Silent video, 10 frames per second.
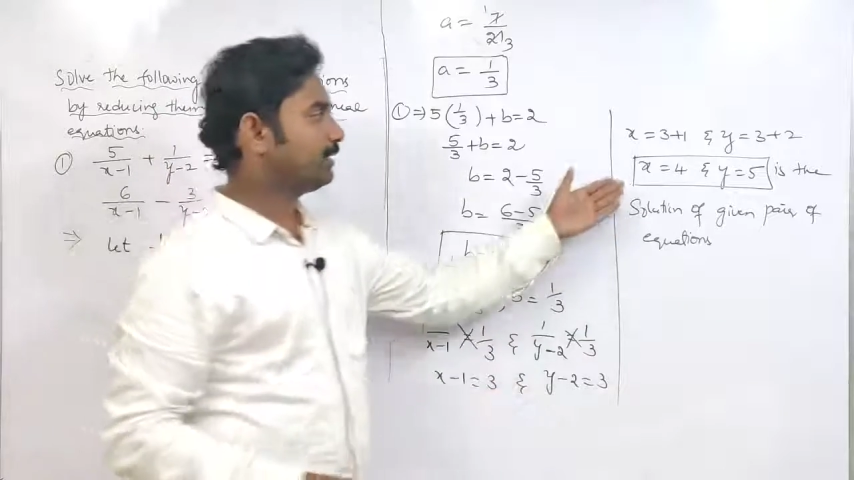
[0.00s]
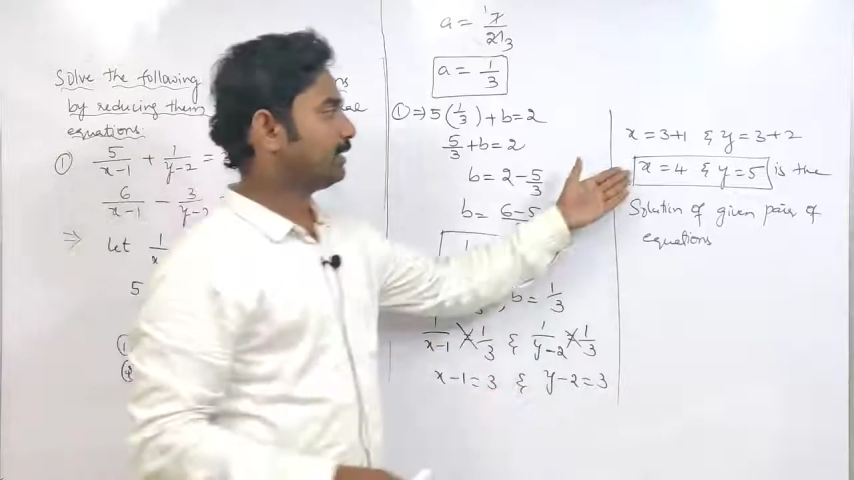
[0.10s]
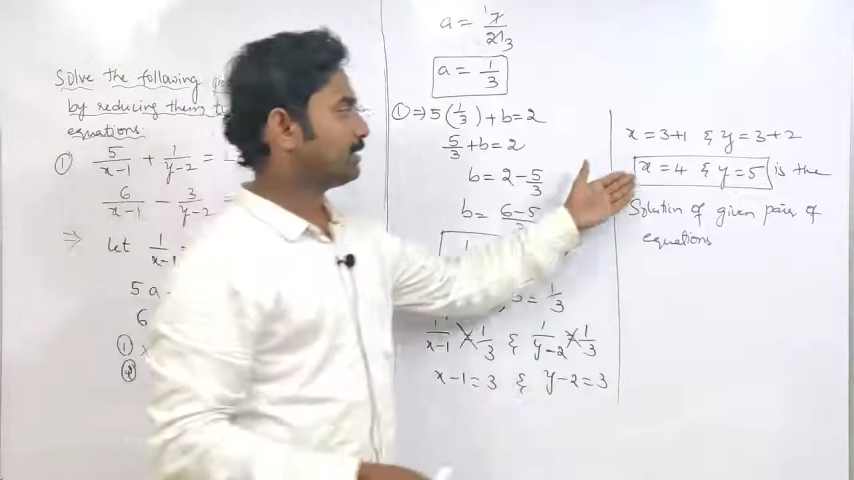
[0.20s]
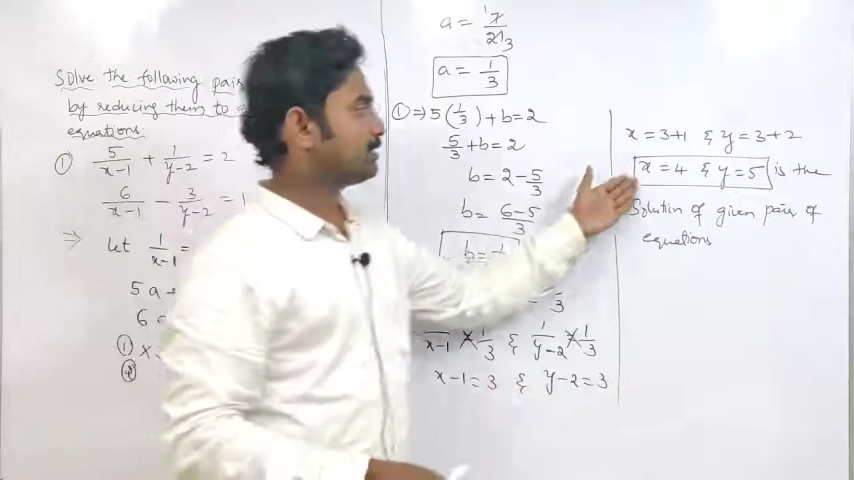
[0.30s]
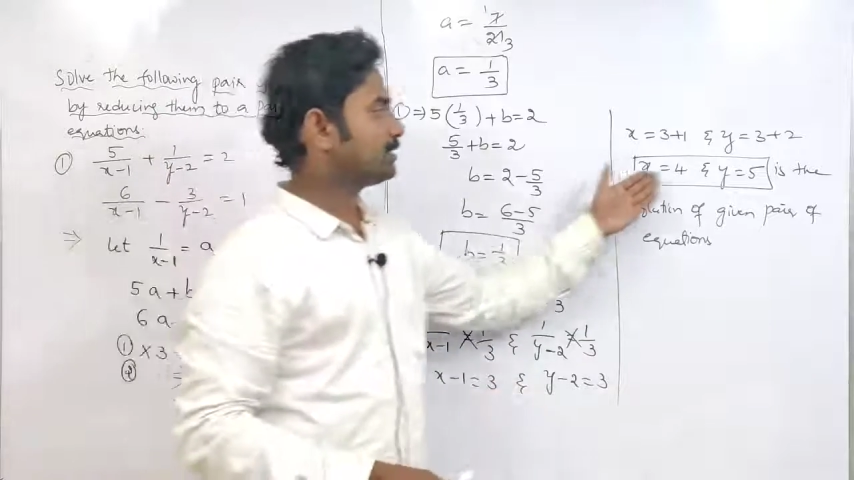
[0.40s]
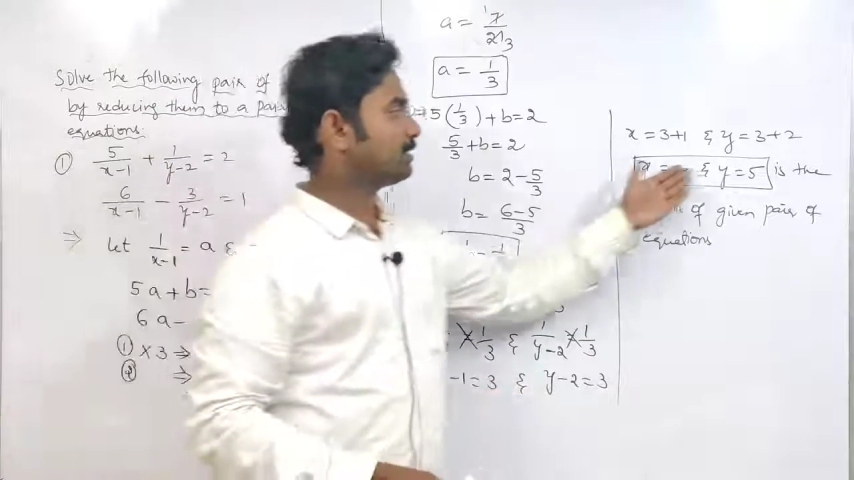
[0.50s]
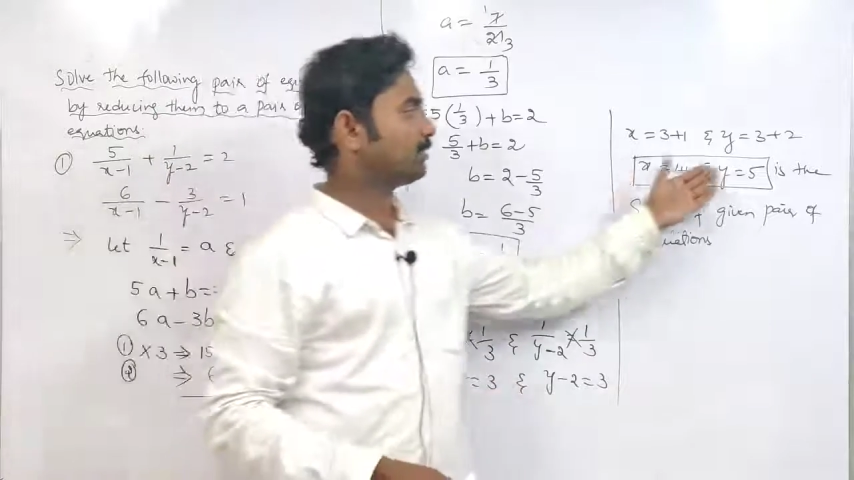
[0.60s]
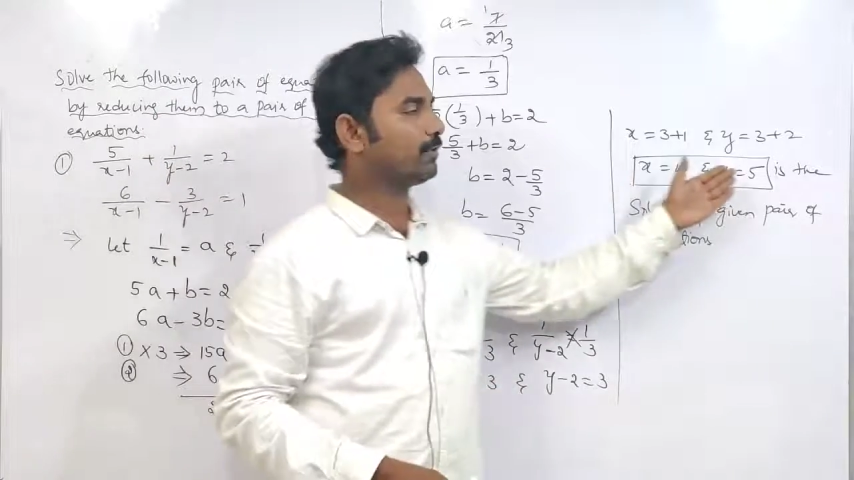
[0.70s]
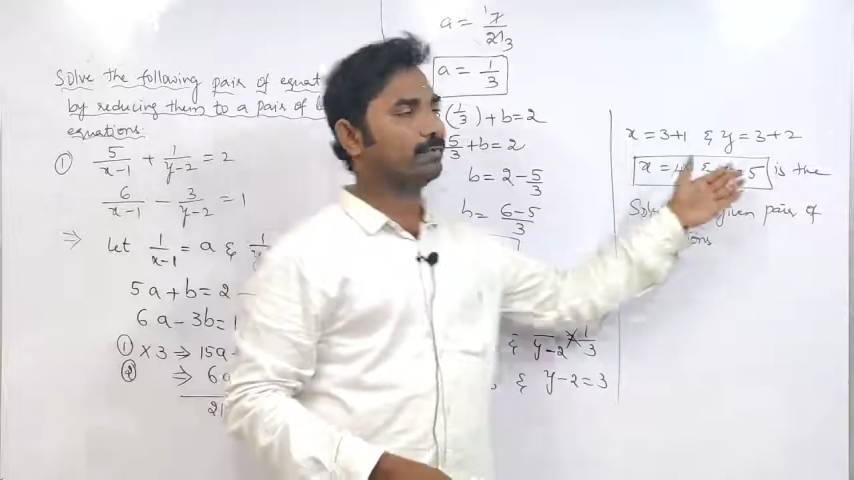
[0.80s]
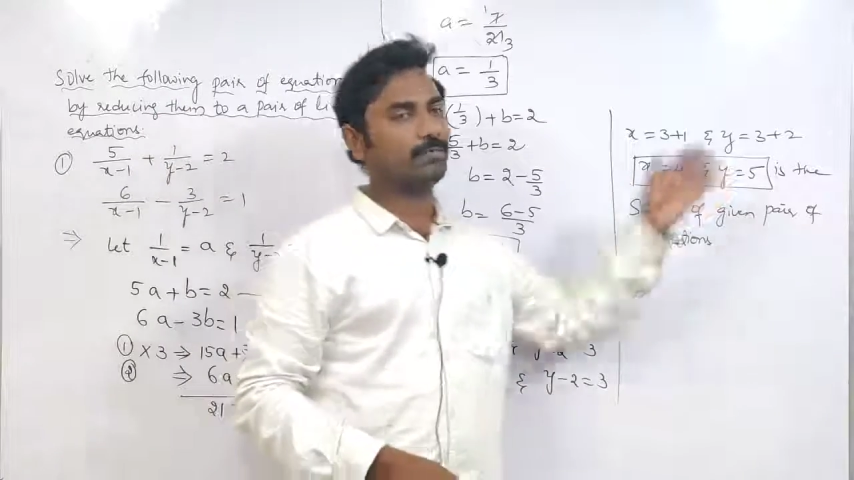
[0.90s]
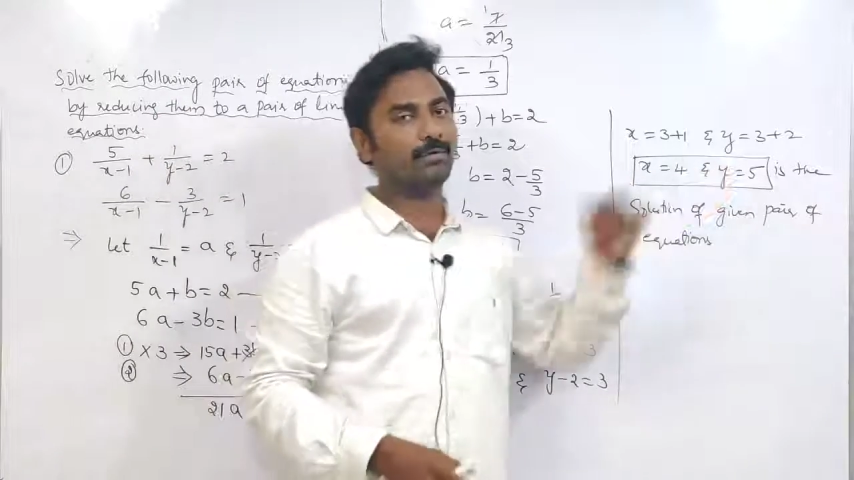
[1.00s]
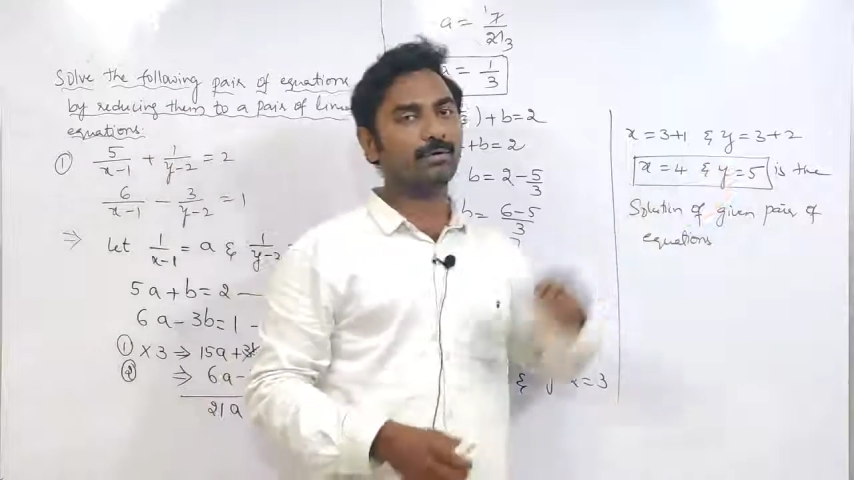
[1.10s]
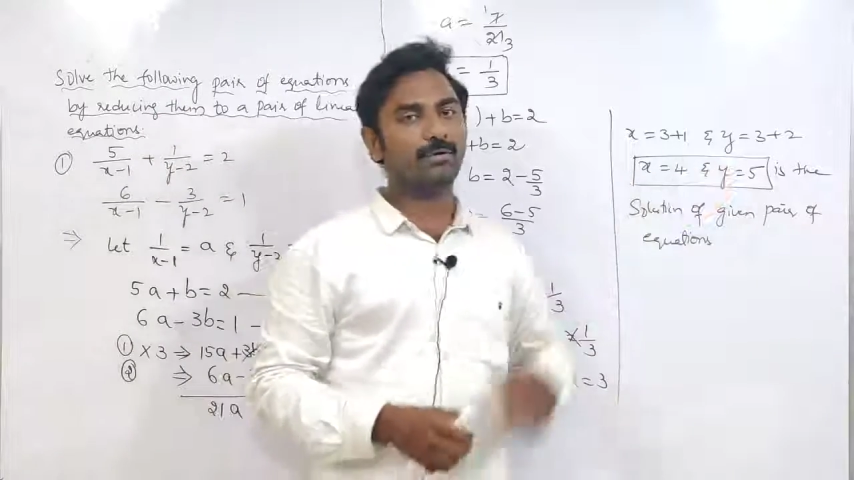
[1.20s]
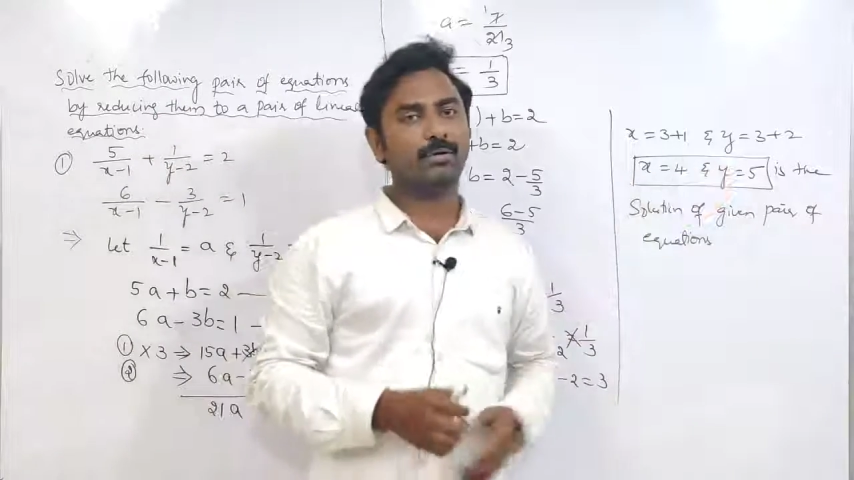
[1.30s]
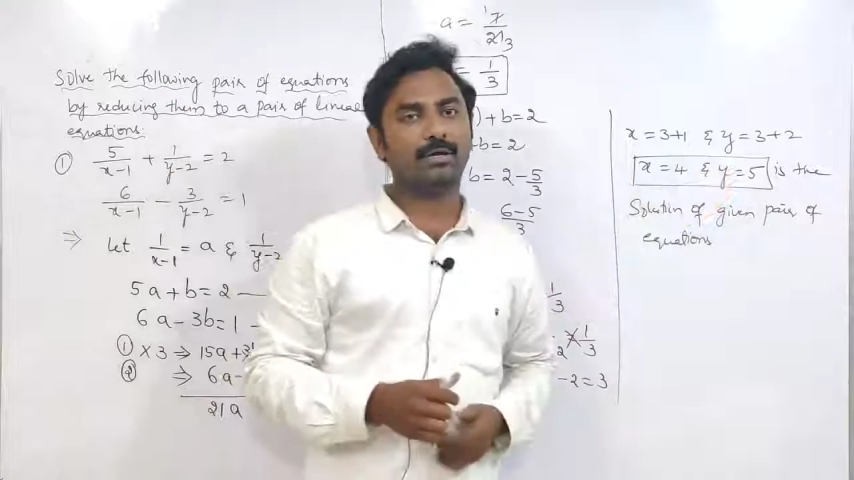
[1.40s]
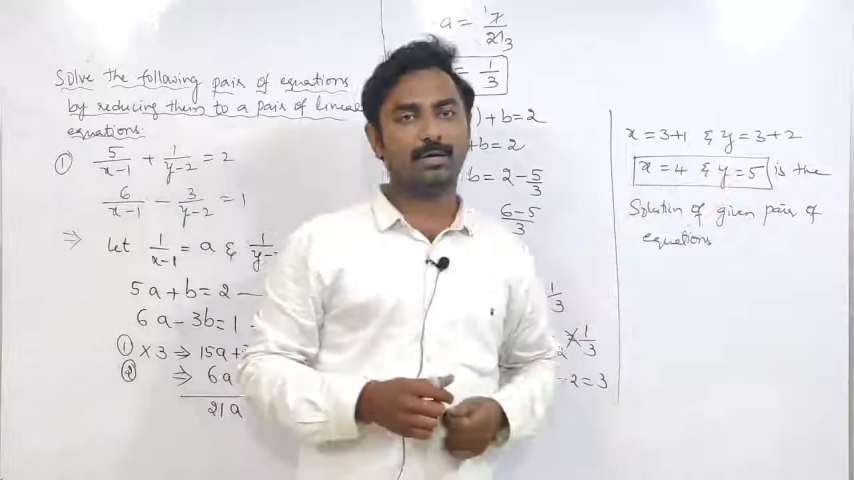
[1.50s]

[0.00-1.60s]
x is equal to 4